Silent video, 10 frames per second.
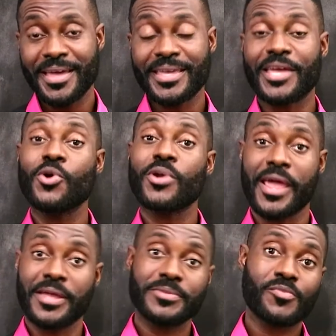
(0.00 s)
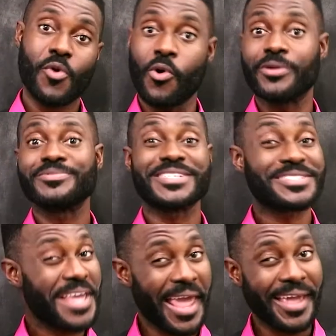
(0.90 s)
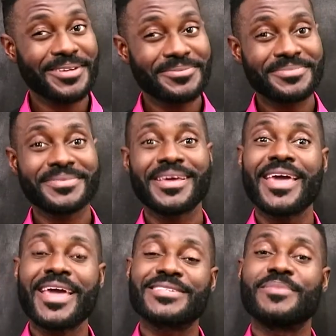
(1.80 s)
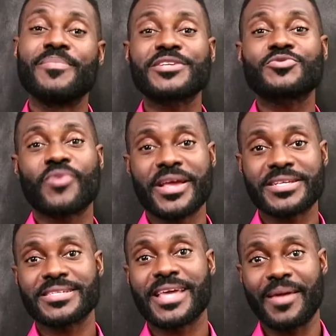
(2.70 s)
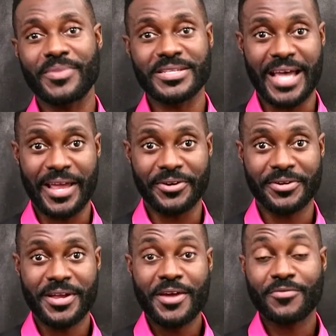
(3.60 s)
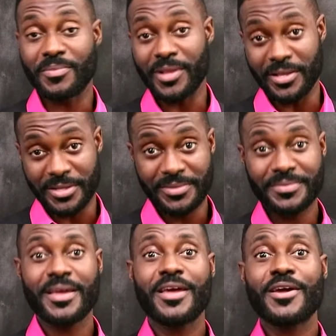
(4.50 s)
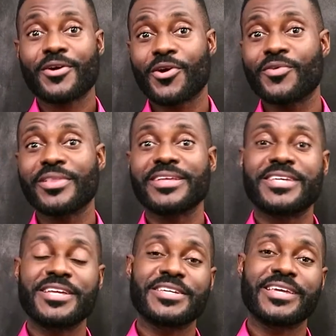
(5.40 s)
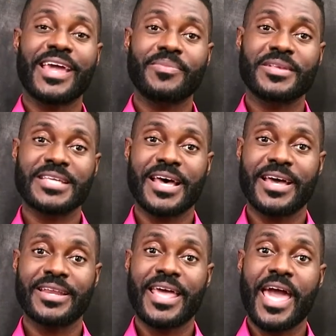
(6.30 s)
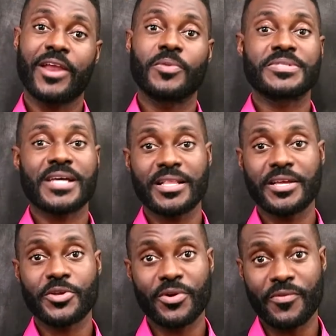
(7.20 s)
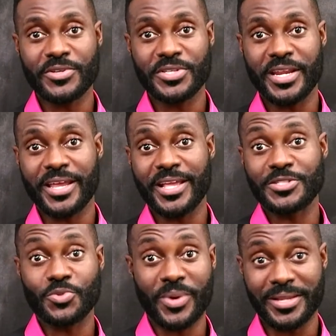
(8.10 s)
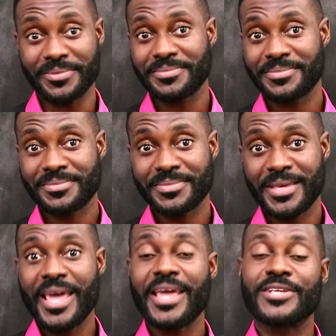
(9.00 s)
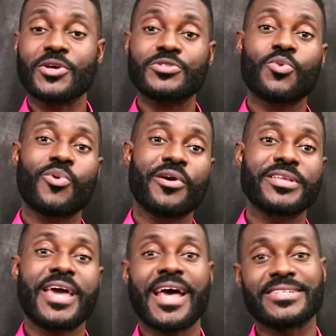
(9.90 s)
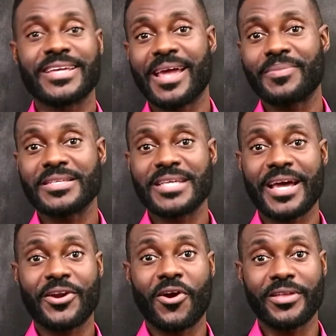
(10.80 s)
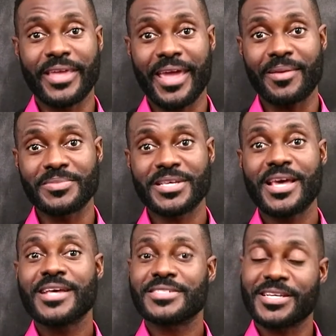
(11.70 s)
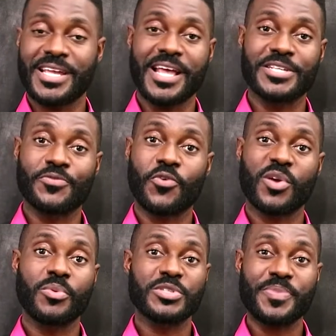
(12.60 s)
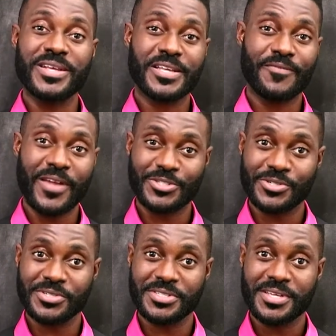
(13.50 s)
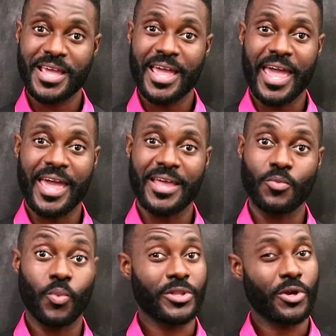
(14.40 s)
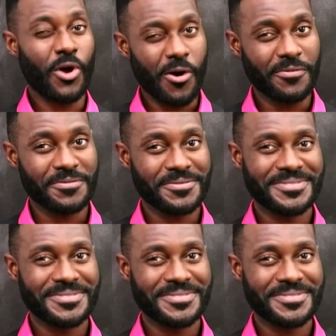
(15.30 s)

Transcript: Kayode, or just K, is a mixed race game designer from London, currently teaching game design at Uppsala University in Sweden. He has also worked as a game designer on games such as Affordable Space Adventures, and what the Golf.